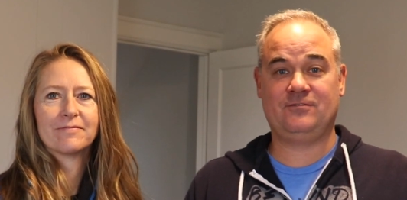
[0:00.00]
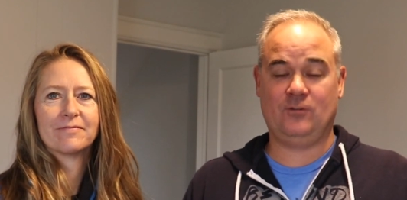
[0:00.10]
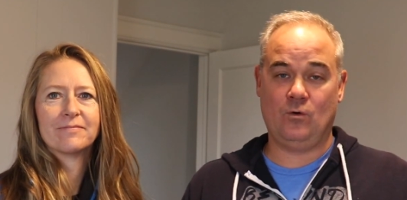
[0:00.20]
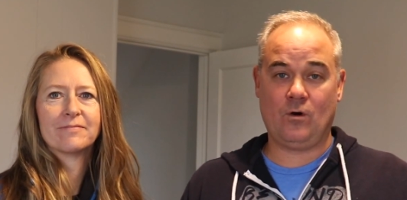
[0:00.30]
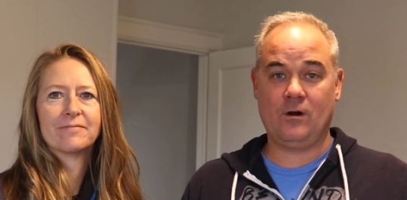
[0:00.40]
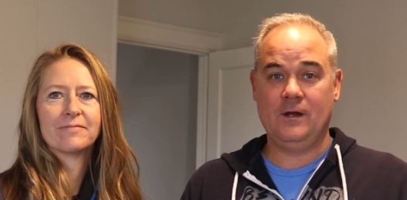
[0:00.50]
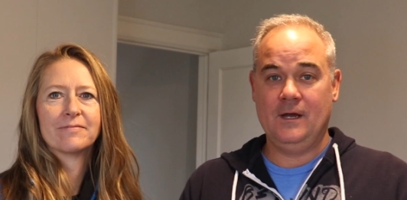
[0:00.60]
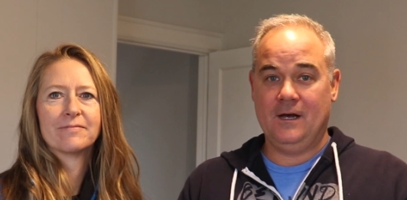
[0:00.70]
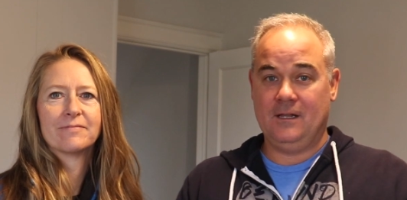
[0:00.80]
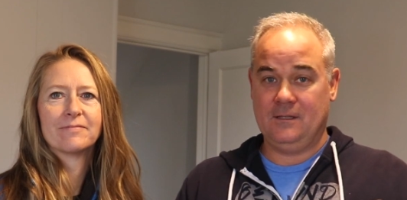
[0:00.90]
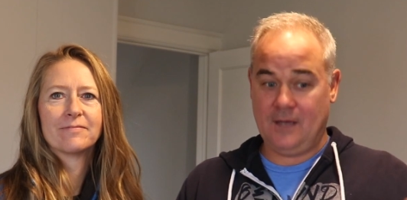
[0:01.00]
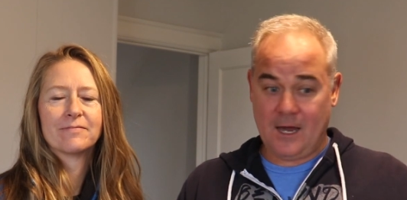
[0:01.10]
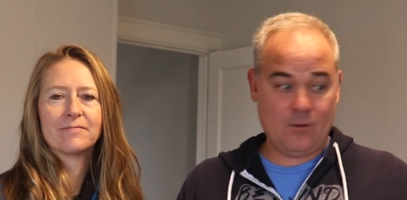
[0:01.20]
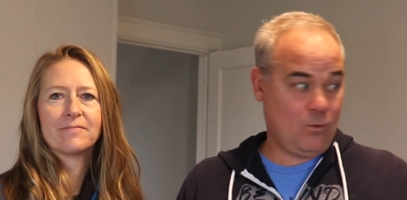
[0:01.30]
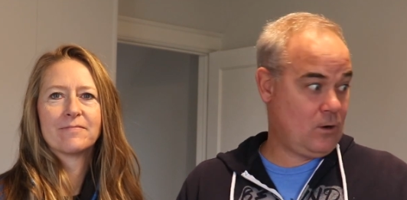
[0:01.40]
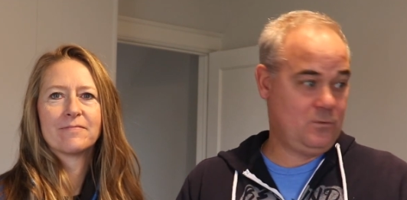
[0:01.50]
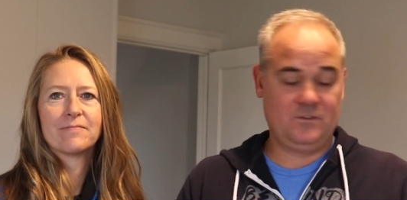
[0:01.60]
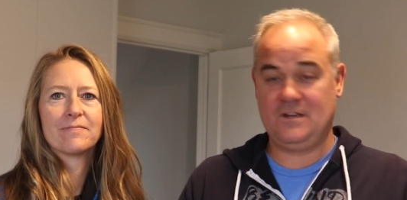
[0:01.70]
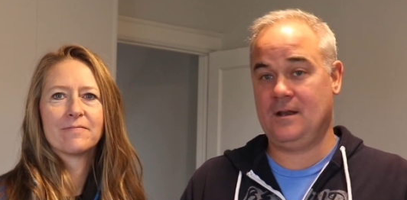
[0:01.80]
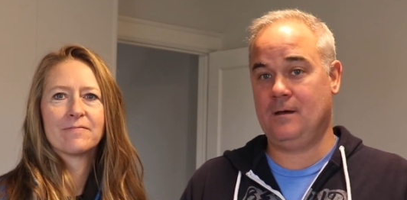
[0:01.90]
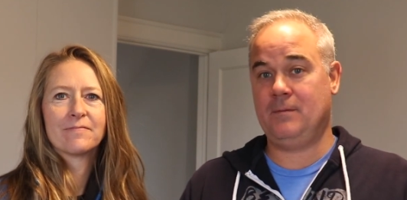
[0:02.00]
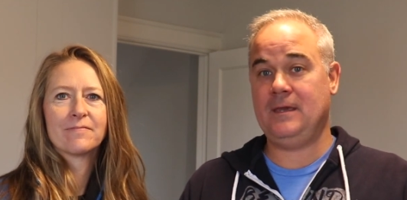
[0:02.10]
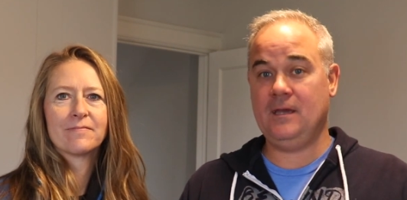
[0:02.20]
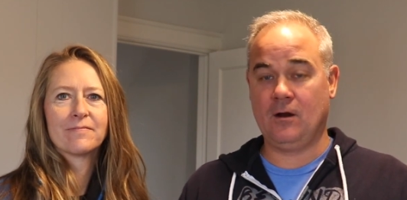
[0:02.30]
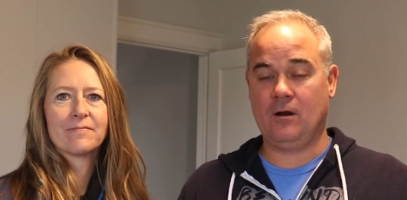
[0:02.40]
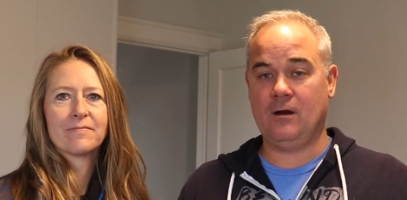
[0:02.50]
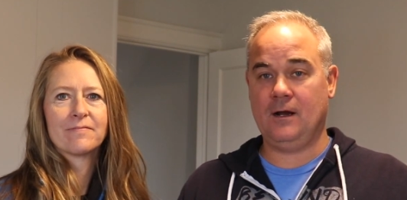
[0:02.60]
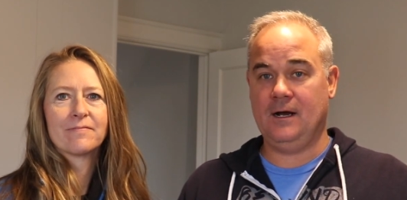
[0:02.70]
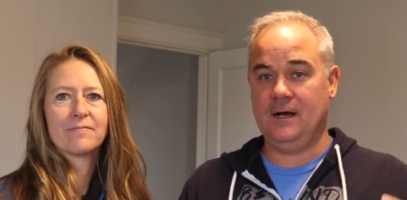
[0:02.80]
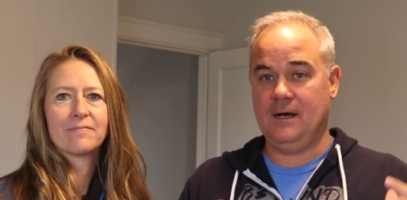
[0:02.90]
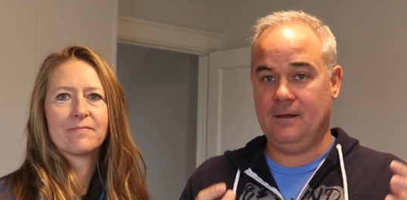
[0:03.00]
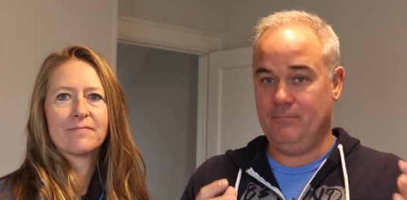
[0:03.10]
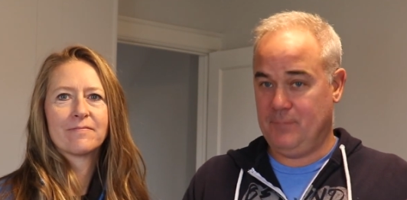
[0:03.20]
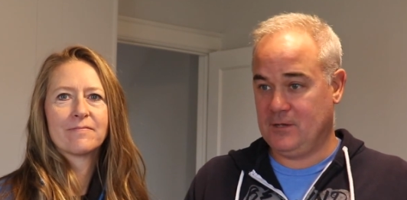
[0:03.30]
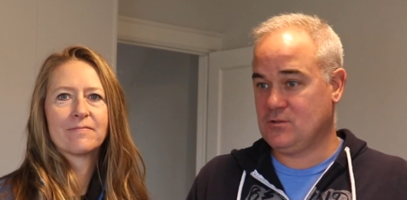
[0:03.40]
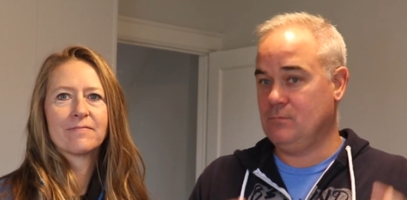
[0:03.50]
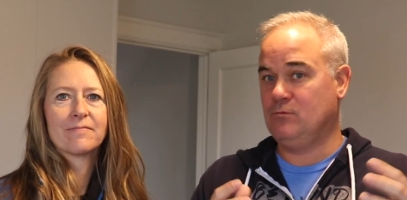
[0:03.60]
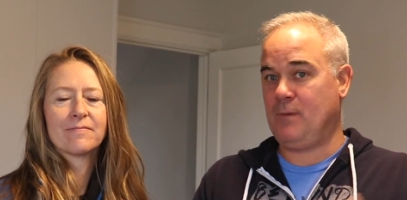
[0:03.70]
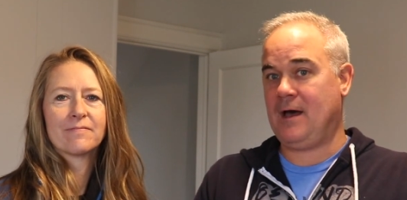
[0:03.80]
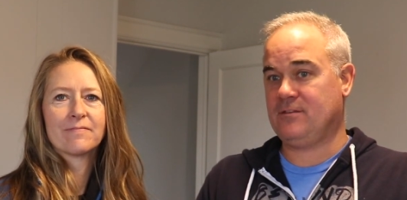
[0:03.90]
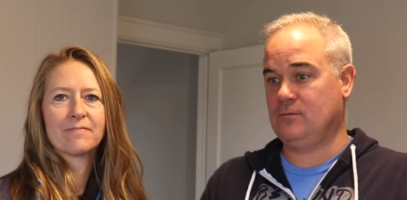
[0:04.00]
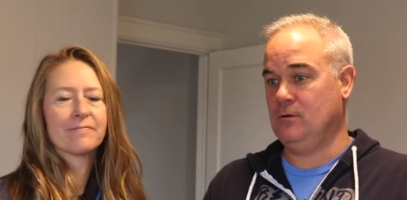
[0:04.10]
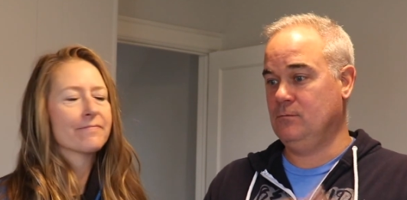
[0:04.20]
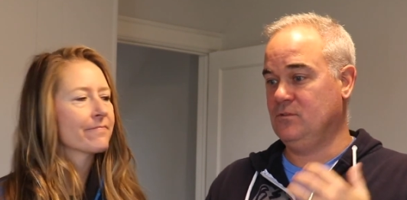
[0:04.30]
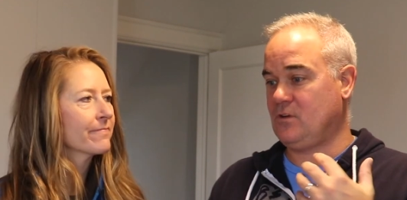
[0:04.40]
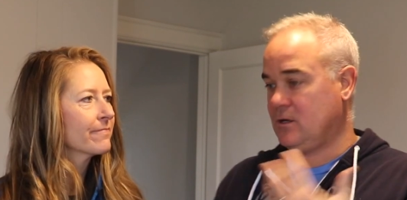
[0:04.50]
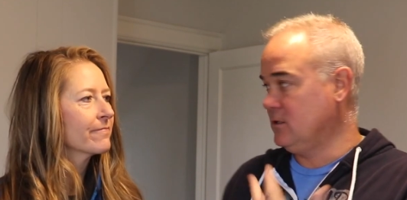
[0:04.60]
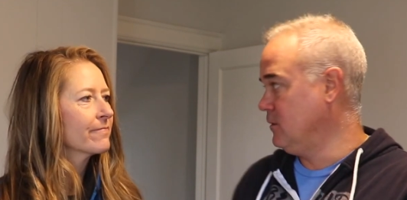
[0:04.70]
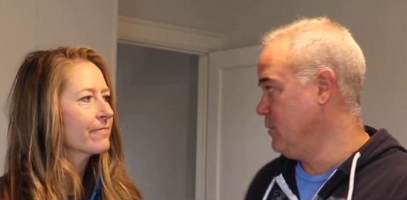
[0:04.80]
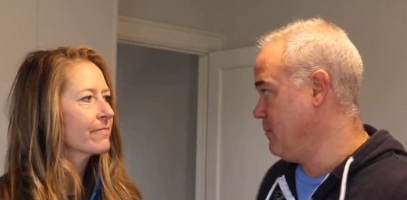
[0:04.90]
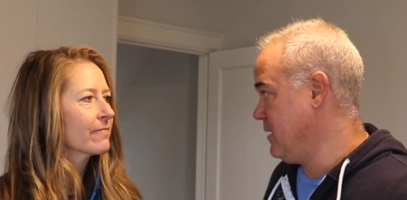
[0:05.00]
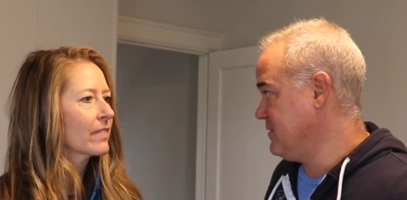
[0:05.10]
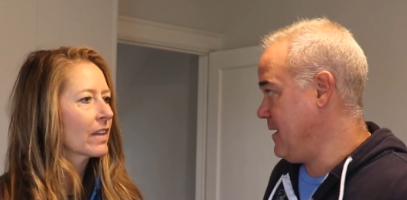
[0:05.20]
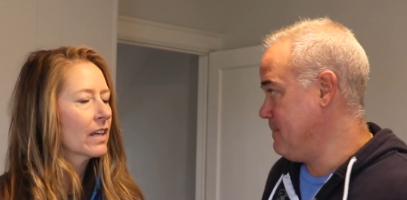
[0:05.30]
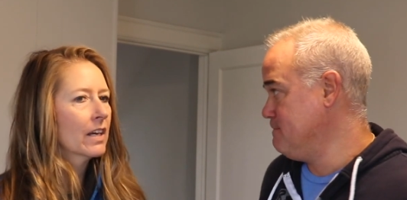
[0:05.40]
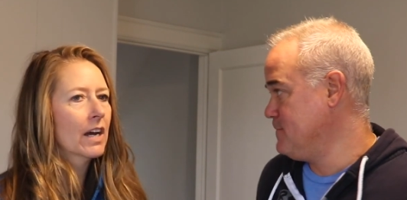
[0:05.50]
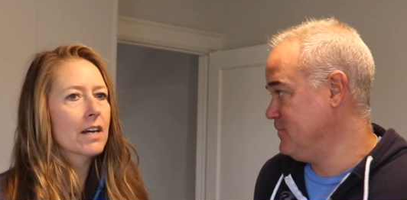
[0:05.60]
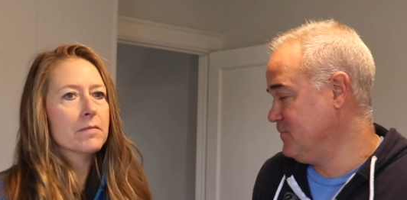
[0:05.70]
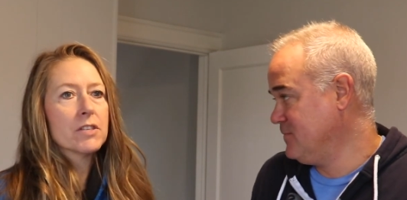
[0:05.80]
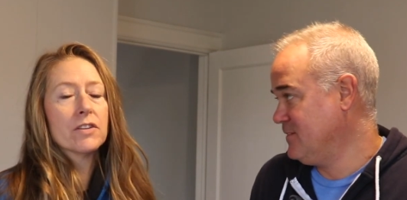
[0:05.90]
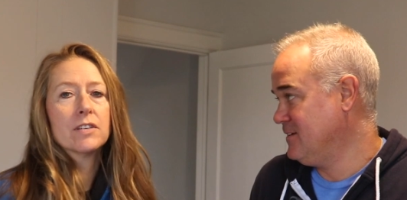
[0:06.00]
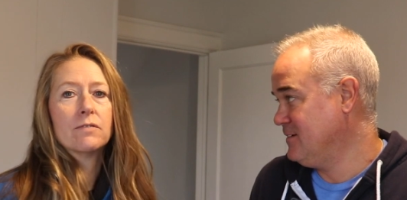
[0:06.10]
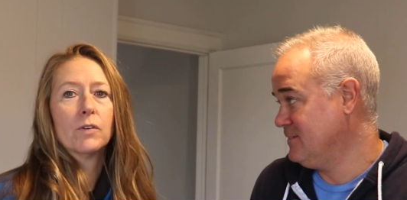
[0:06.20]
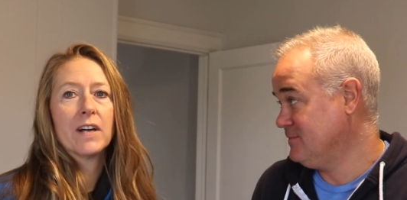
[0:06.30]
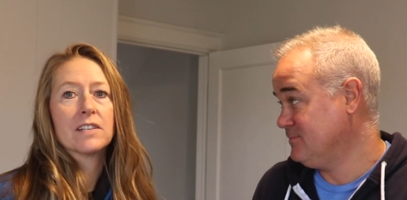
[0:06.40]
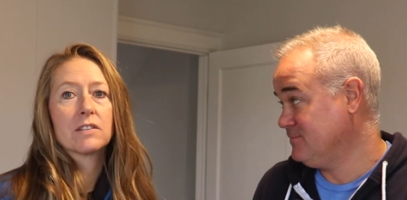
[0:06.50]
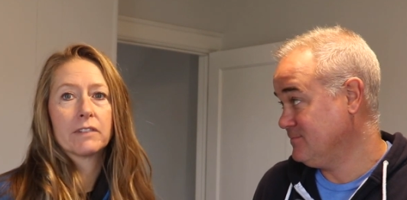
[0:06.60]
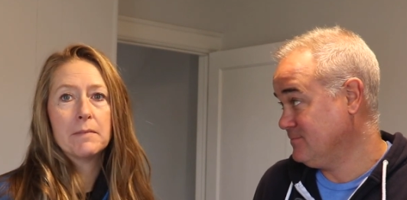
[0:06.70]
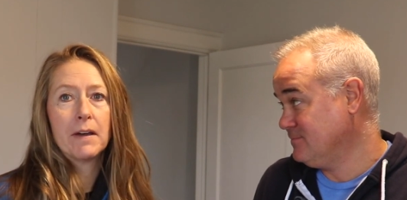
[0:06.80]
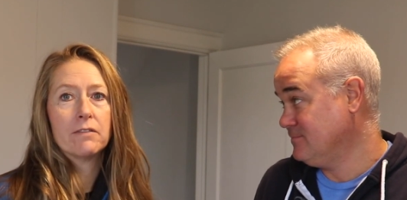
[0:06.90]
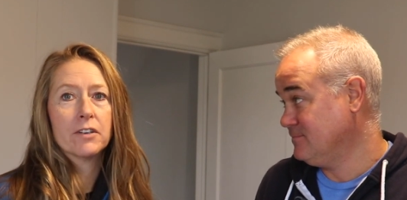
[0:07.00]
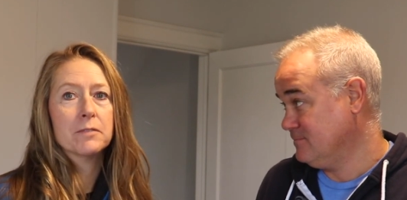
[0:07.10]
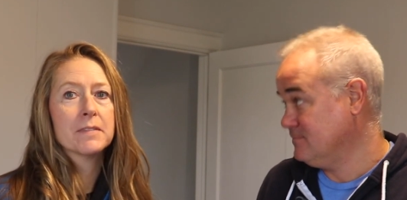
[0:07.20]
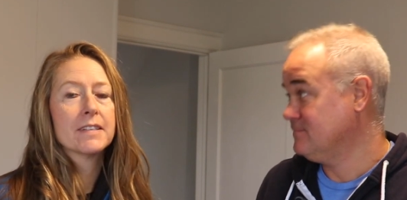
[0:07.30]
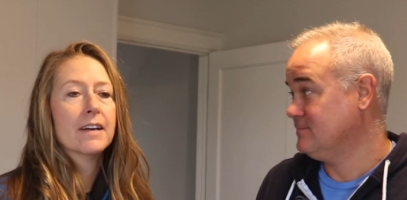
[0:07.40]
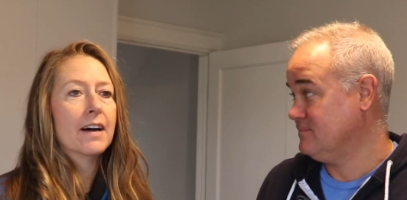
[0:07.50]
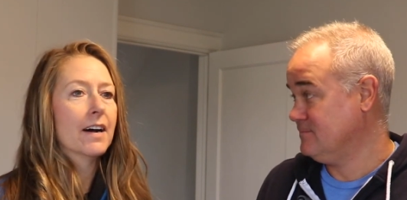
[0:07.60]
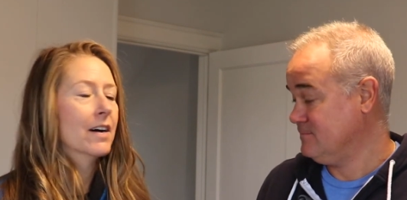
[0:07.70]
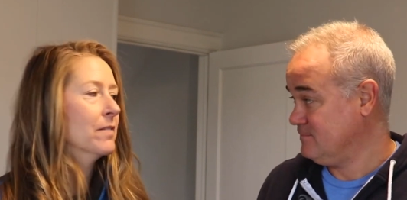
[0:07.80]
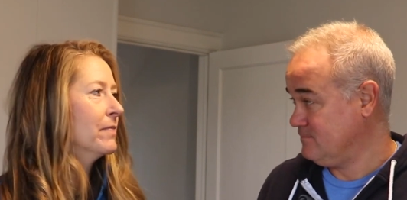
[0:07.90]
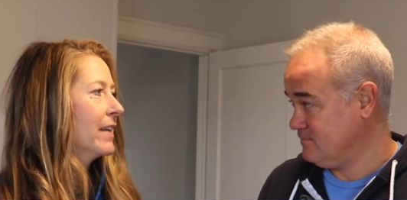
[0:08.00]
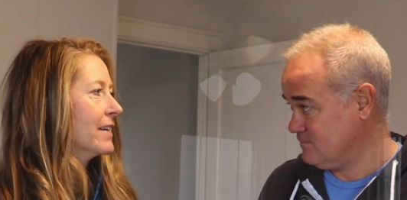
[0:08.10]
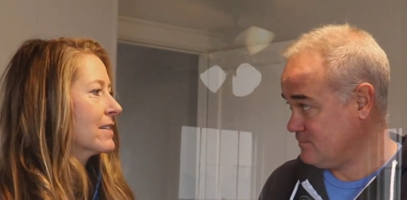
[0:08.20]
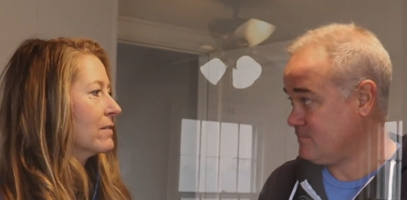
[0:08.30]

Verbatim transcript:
Speaker 1: floor. A lot of work was done up here, uh, bedrooms, bathrooms. Talk a little bit about that.
Speaker 2: Um, so this floor has three bedrooms, um, nice